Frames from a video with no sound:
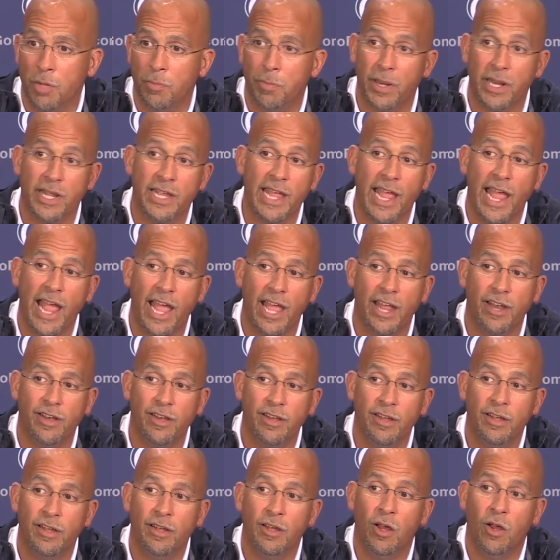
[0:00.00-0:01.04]
But
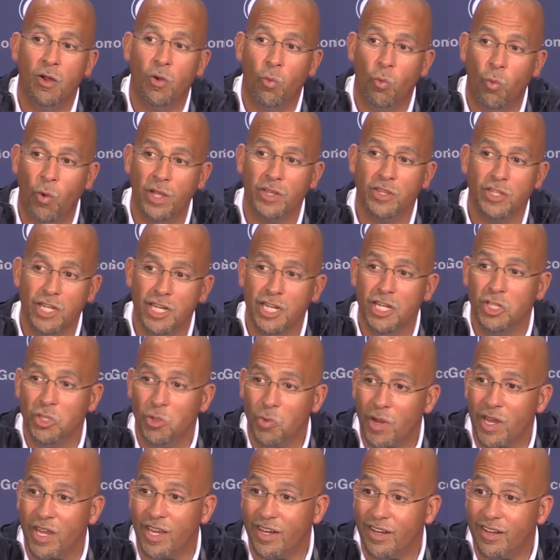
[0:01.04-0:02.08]
again, what did he
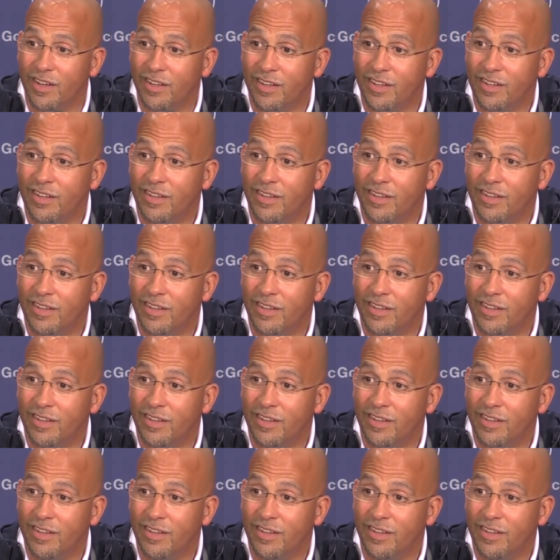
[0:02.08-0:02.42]
tweet?